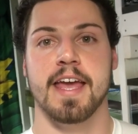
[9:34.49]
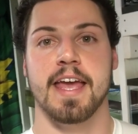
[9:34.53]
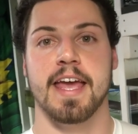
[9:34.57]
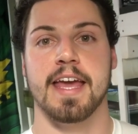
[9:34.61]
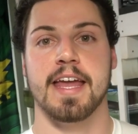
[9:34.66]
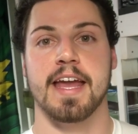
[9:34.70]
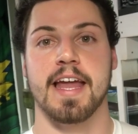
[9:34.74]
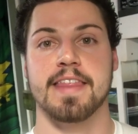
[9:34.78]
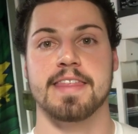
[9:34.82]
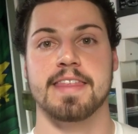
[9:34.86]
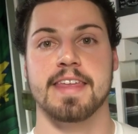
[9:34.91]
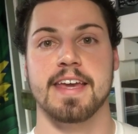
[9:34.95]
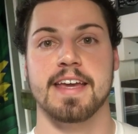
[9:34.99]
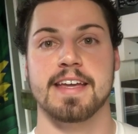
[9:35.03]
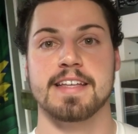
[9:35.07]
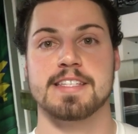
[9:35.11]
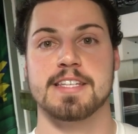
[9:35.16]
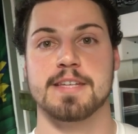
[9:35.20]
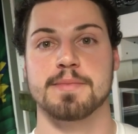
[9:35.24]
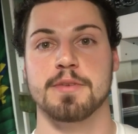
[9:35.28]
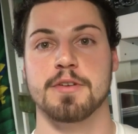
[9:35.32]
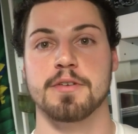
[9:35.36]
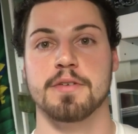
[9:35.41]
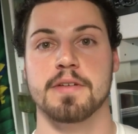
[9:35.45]
And I think
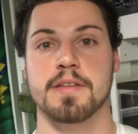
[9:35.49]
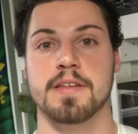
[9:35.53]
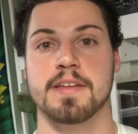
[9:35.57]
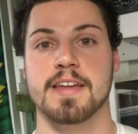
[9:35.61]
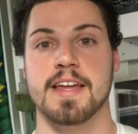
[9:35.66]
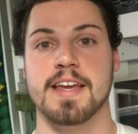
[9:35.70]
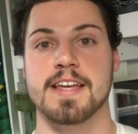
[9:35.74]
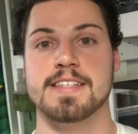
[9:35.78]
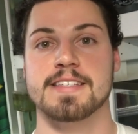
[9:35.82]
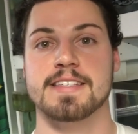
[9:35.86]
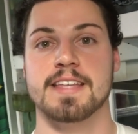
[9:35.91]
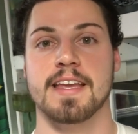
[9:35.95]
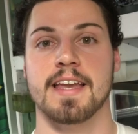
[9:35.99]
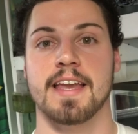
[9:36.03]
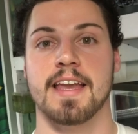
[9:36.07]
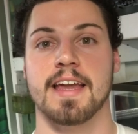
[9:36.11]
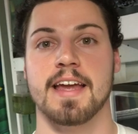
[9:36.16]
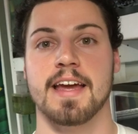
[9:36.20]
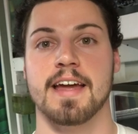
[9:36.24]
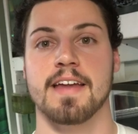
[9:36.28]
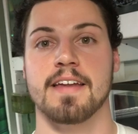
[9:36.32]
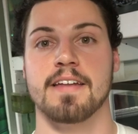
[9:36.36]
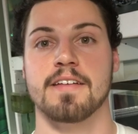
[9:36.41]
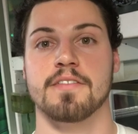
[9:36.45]
it's gonna be a really nice thing to
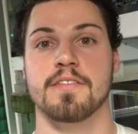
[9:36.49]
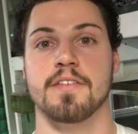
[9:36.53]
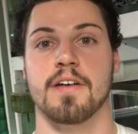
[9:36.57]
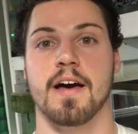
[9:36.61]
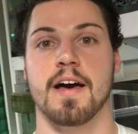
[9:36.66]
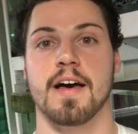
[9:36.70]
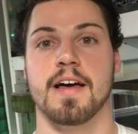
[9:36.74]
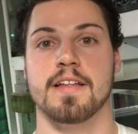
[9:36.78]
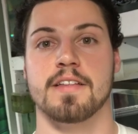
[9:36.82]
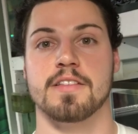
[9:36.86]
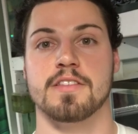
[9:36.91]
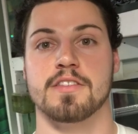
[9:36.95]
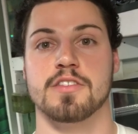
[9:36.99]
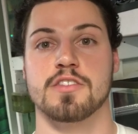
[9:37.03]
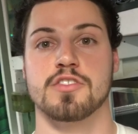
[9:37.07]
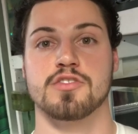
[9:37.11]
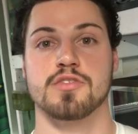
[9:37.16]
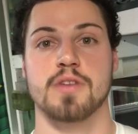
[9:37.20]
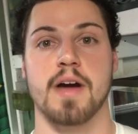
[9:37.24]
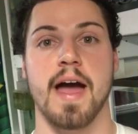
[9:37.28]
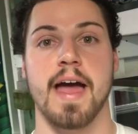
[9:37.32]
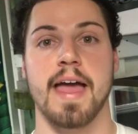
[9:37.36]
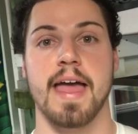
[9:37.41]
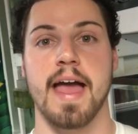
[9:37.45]
kind of
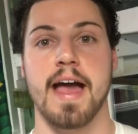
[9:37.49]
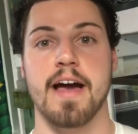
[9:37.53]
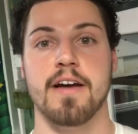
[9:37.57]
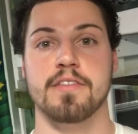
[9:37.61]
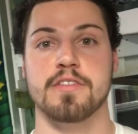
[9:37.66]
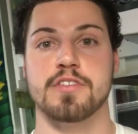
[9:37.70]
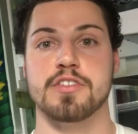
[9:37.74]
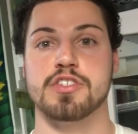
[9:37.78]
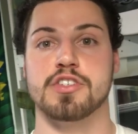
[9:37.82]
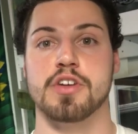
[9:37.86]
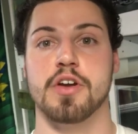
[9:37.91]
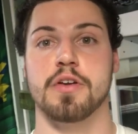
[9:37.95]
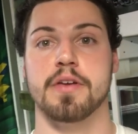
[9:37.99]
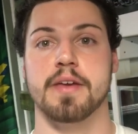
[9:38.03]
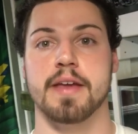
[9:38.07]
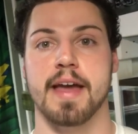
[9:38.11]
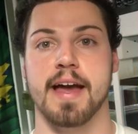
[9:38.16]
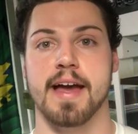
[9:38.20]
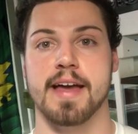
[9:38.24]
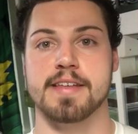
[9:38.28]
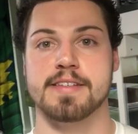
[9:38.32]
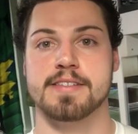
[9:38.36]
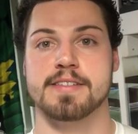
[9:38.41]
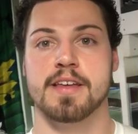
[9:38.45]
try out and show you
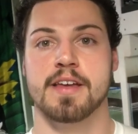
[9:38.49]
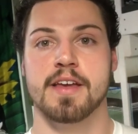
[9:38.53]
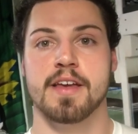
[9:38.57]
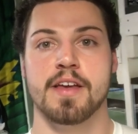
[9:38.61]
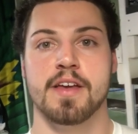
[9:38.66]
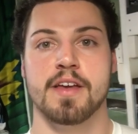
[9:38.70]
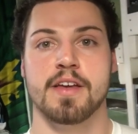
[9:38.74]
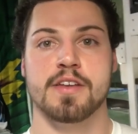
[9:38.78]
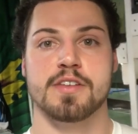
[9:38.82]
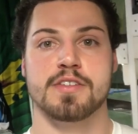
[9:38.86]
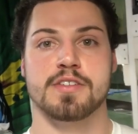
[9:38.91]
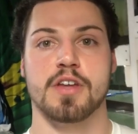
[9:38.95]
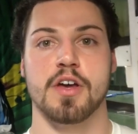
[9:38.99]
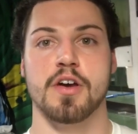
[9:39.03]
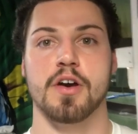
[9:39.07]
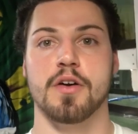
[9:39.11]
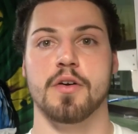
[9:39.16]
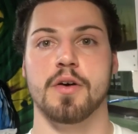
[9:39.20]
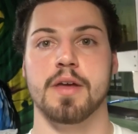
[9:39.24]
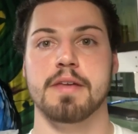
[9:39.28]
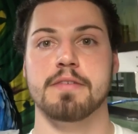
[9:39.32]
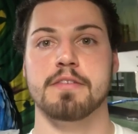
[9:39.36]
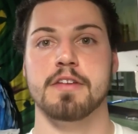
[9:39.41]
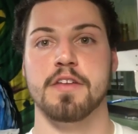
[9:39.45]
guys.
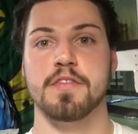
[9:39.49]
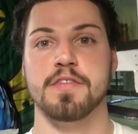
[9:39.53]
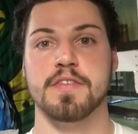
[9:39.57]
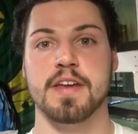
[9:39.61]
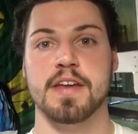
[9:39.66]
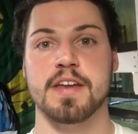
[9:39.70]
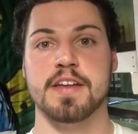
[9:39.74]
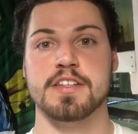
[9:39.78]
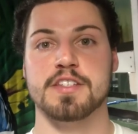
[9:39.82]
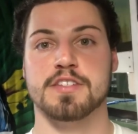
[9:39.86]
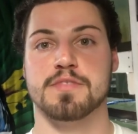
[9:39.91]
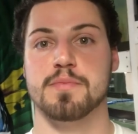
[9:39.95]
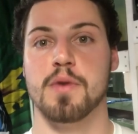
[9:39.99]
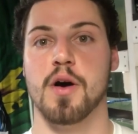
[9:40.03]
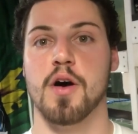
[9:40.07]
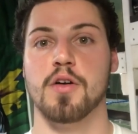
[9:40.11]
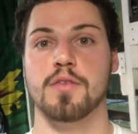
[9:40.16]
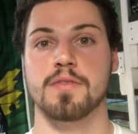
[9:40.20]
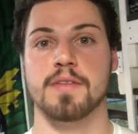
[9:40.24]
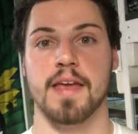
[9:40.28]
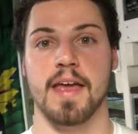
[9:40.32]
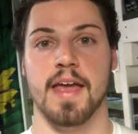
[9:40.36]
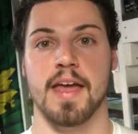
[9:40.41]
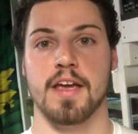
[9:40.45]
So even if you had a
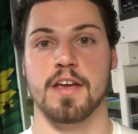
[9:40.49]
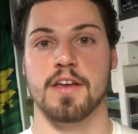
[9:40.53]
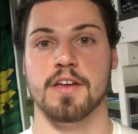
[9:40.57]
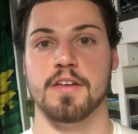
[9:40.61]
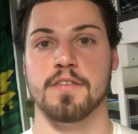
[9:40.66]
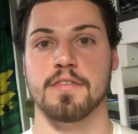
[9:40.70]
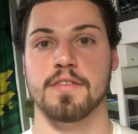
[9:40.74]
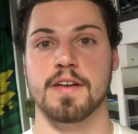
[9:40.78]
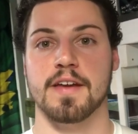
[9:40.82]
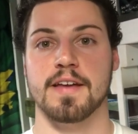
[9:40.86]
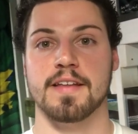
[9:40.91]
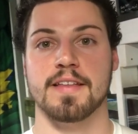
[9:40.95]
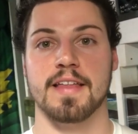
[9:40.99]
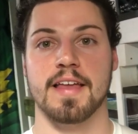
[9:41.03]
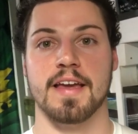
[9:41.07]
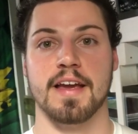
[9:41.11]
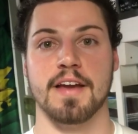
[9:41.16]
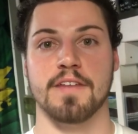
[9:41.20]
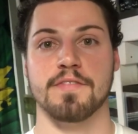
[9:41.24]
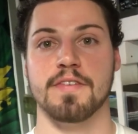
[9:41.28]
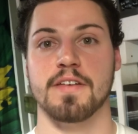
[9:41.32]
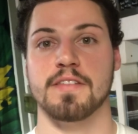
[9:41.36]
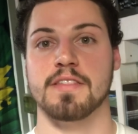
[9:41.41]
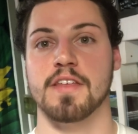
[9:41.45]
small tank, if you had like
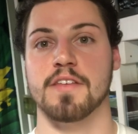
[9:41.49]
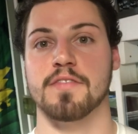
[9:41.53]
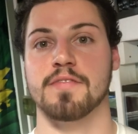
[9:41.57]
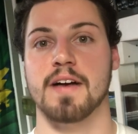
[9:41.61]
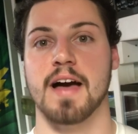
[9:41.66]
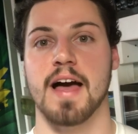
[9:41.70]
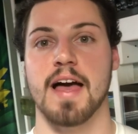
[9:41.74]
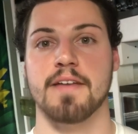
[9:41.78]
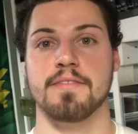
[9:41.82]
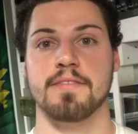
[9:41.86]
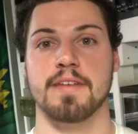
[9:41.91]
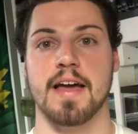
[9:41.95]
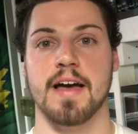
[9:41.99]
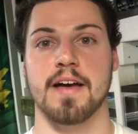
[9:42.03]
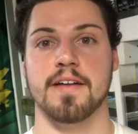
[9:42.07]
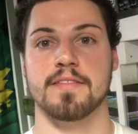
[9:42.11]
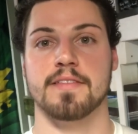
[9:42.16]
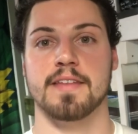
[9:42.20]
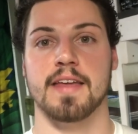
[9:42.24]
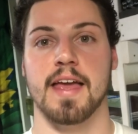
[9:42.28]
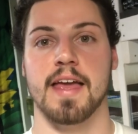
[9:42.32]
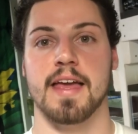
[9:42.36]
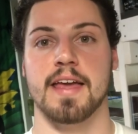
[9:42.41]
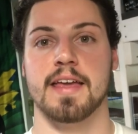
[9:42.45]
a 55
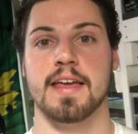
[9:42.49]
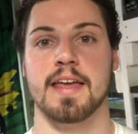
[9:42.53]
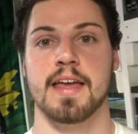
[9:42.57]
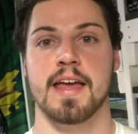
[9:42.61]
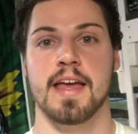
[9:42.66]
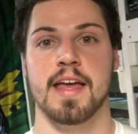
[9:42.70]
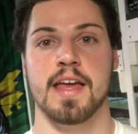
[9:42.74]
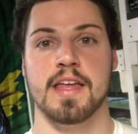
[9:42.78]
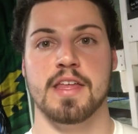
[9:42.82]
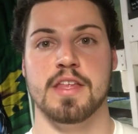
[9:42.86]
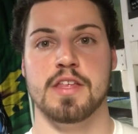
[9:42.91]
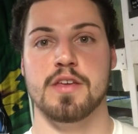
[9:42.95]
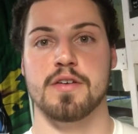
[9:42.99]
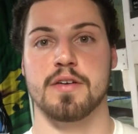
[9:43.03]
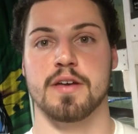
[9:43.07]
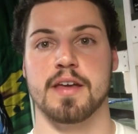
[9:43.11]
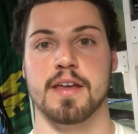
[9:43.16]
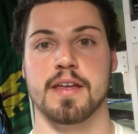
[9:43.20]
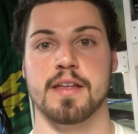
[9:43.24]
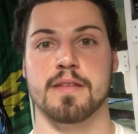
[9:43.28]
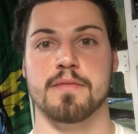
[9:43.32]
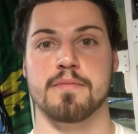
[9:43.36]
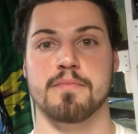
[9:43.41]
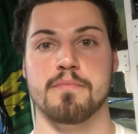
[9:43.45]
gallon tank, you
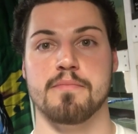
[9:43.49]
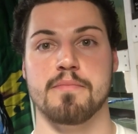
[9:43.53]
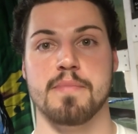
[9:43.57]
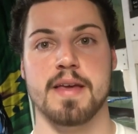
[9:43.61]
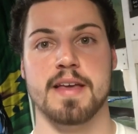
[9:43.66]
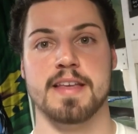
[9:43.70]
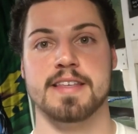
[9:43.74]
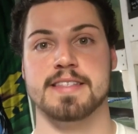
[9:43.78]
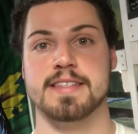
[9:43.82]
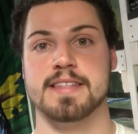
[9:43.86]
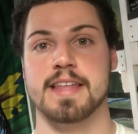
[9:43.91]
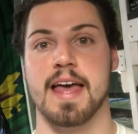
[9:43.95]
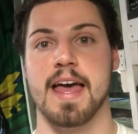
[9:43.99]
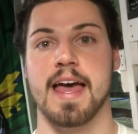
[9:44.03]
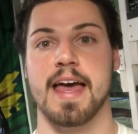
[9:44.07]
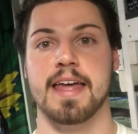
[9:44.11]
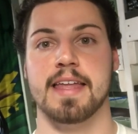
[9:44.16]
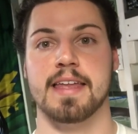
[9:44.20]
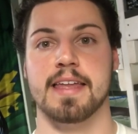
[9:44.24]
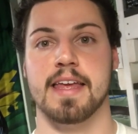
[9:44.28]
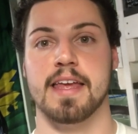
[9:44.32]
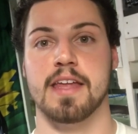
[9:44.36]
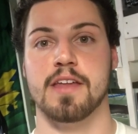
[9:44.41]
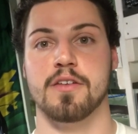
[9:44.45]
can mix
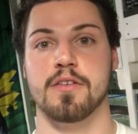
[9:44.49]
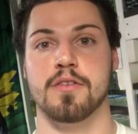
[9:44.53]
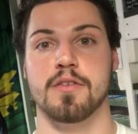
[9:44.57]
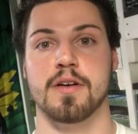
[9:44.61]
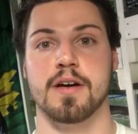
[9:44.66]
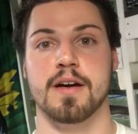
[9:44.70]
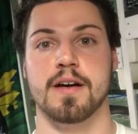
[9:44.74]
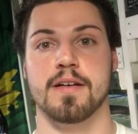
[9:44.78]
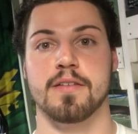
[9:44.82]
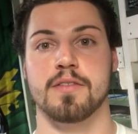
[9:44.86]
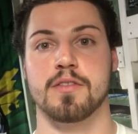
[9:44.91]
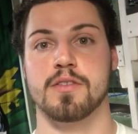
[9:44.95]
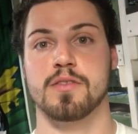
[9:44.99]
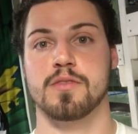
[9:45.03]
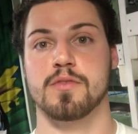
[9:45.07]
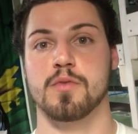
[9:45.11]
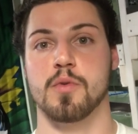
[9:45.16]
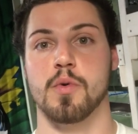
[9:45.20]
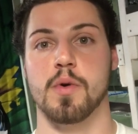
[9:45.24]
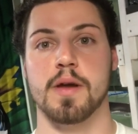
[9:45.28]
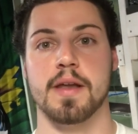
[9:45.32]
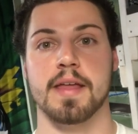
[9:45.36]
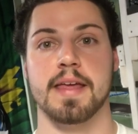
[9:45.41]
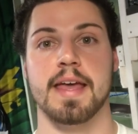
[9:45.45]
that into a
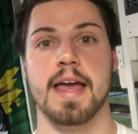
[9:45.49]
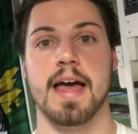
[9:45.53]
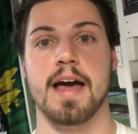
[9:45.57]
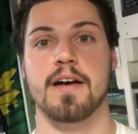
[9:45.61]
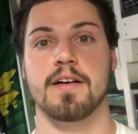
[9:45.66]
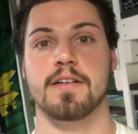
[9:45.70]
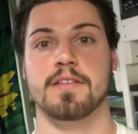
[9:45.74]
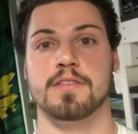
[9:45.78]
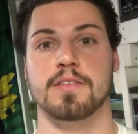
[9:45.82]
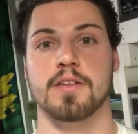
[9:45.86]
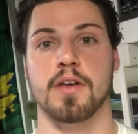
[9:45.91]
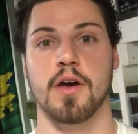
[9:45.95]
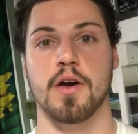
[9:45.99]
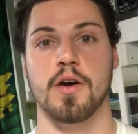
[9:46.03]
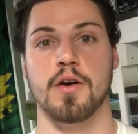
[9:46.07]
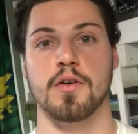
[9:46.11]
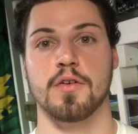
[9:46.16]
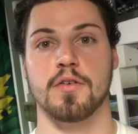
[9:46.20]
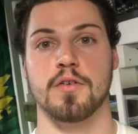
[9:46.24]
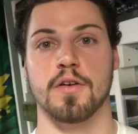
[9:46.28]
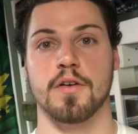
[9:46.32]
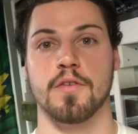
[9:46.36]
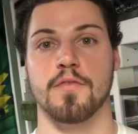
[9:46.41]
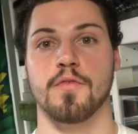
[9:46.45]
20 gallon
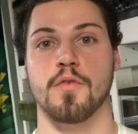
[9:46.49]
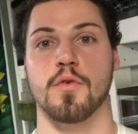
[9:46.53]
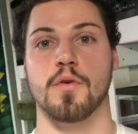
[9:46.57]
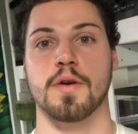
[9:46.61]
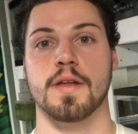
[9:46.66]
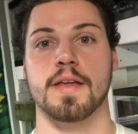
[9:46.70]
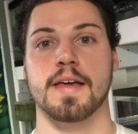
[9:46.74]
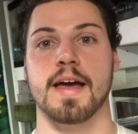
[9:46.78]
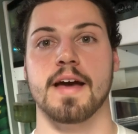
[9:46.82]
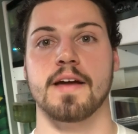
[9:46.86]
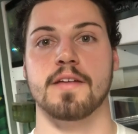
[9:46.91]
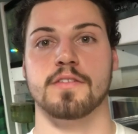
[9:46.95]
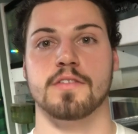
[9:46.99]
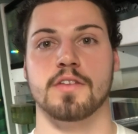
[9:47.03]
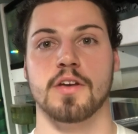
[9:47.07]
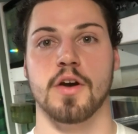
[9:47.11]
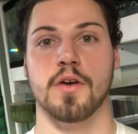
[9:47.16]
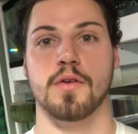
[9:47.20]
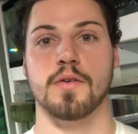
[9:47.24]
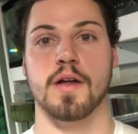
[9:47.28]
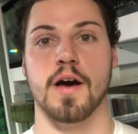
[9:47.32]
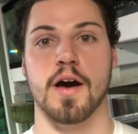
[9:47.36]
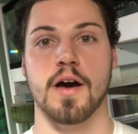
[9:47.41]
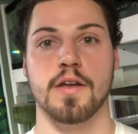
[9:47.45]
tote or a 40 gallon
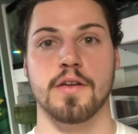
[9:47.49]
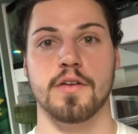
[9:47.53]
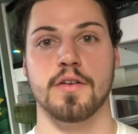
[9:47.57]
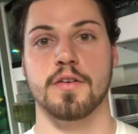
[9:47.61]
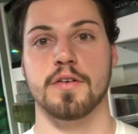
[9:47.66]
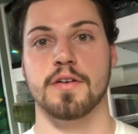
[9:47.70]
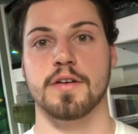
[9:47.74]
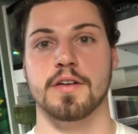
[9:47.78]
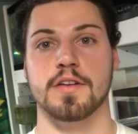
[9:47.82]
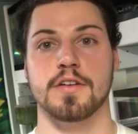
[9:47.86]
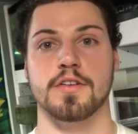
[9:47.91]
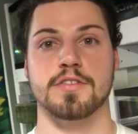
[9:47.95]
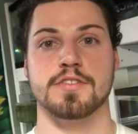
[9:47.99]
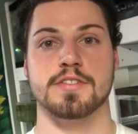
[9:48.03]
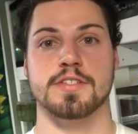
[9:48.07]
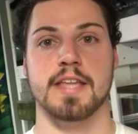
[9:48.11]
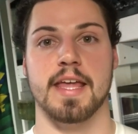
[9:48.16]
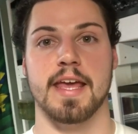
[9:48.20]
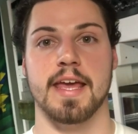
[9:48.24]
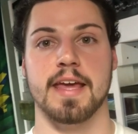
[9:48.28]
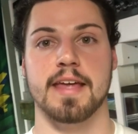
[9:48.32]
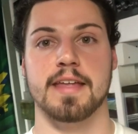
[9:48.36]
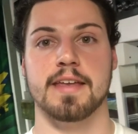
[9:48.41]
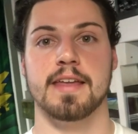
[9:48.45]
tote under in your
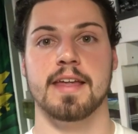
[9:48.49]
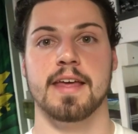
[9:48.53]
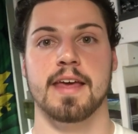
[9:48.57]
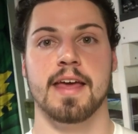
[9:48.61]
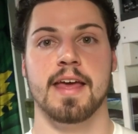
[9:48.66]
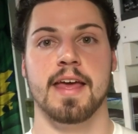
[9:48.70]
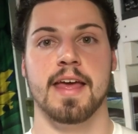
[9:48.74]
stand.